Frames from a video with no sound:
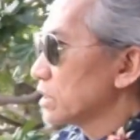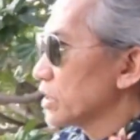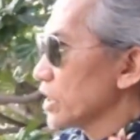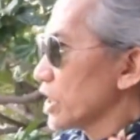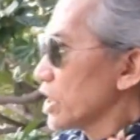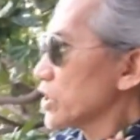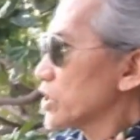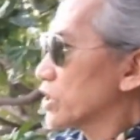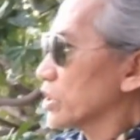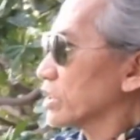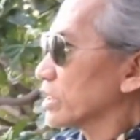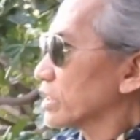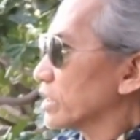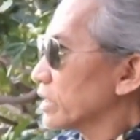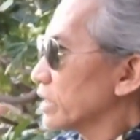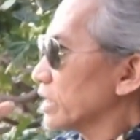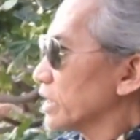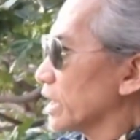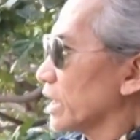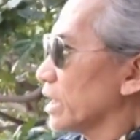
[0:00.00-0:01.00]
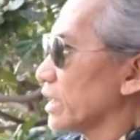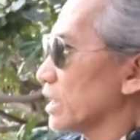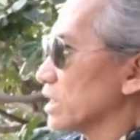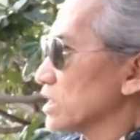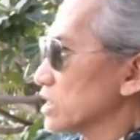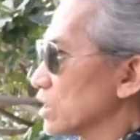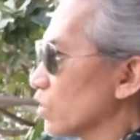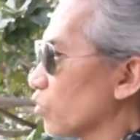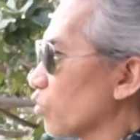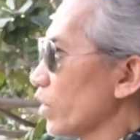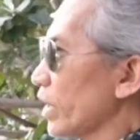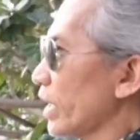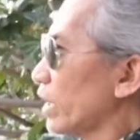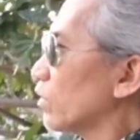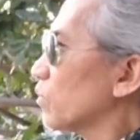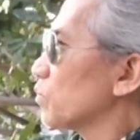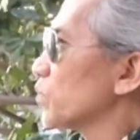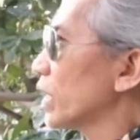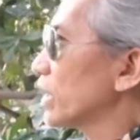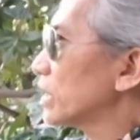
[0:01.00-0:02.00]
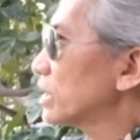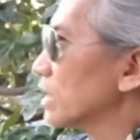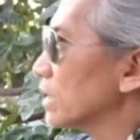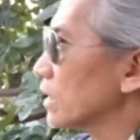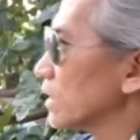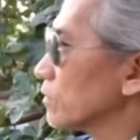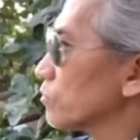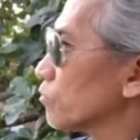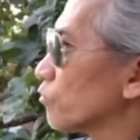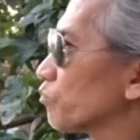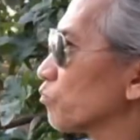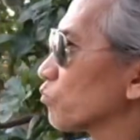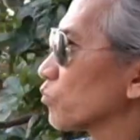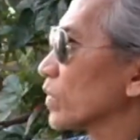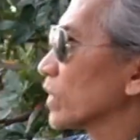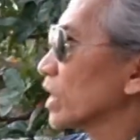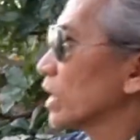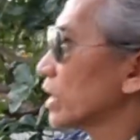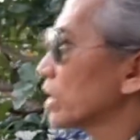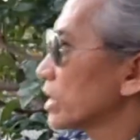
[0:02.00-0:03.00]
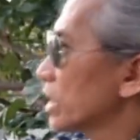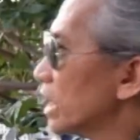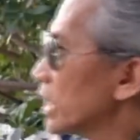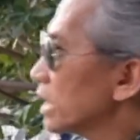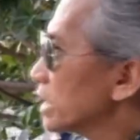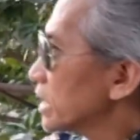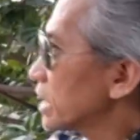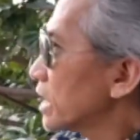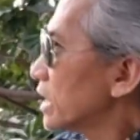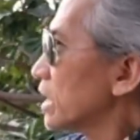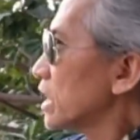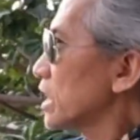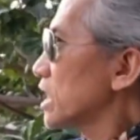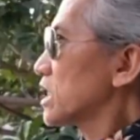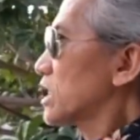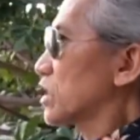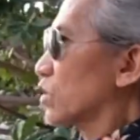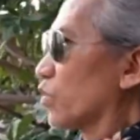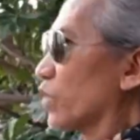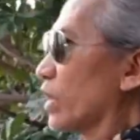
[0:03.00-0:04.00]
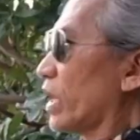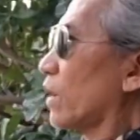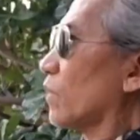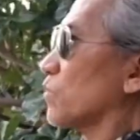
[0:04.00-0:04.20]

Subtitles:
nature is aware of nature. Nature is aware of